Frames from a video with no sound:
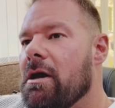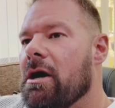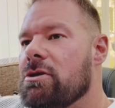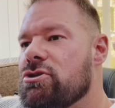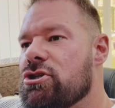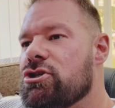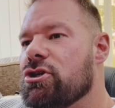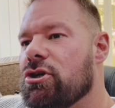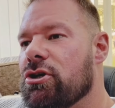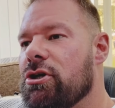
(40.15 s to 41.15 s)
and just
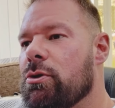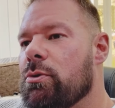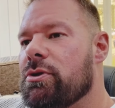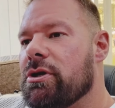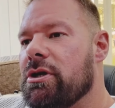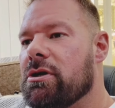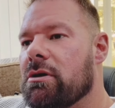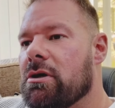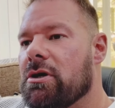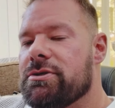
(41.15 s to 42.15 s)
show you that you can
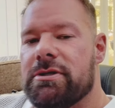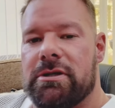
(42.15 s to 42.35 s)
go to